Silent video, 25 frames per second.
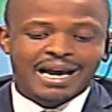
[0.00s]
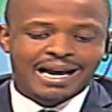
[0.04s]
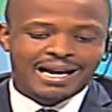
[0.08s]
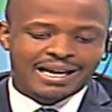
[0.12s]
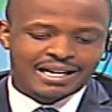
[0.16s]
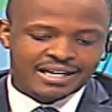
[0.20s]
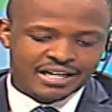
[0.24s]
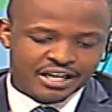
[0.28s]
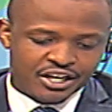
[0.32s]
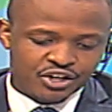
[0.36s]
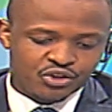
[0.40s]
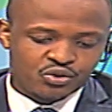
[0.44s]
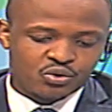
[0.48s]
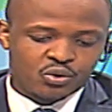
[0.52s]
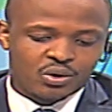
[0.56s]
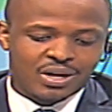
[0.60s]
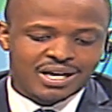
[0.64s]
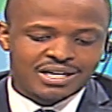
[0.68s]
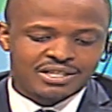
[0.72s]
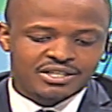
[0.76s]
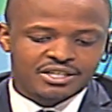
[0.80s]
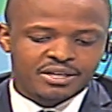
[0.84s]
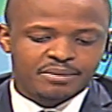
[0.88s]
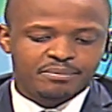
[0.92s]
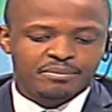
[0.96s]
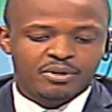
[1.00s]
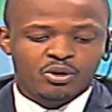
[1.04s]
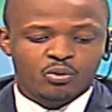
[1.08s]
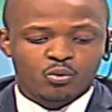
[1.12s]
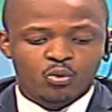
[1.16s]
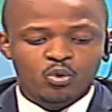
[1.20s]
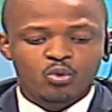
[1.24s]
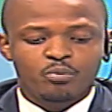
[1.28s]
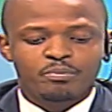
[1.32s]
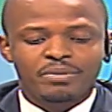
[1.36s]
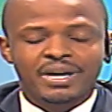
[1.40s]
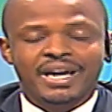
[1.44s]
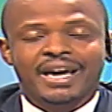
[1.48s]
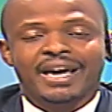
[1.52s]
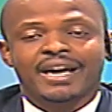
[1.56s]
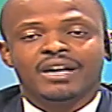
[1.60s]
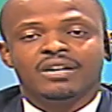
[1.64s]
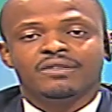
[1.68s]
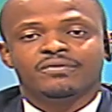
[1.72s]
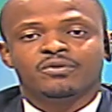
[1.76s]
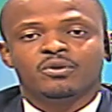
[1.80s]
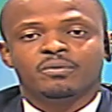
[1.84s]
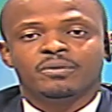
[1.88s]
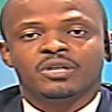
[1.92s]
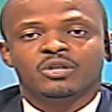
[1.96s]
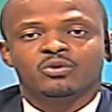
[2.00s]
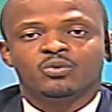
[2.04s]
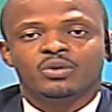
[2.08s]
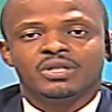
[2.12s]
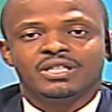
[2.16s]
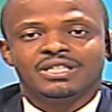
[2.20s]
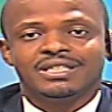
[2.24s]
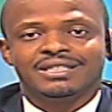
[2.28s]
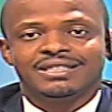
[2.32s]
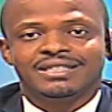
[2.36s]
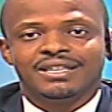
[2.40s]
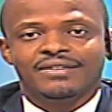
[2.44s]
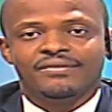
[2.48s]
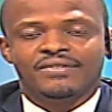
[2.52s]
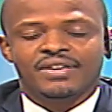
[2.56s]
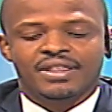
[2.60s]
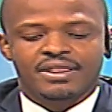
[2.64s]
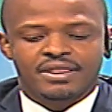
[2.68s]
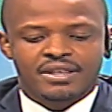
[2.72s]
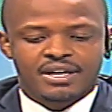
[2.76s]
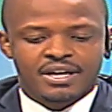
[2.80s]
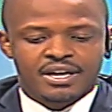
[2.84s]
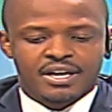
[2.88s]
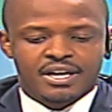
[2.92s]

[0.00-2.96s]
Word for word: Nations Assembly will be held from the twenty-seventh